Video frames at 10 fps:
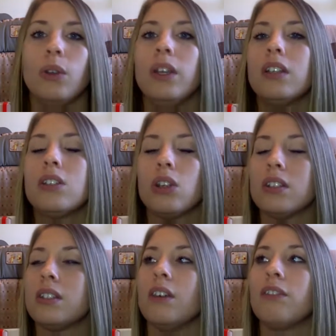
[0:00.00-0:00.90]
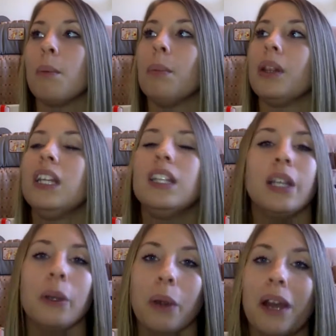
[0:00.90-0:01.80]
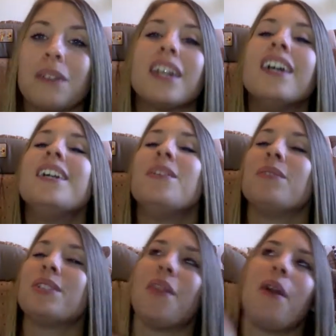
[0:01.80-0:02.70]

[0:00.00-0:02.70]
so he turned himself completely around, which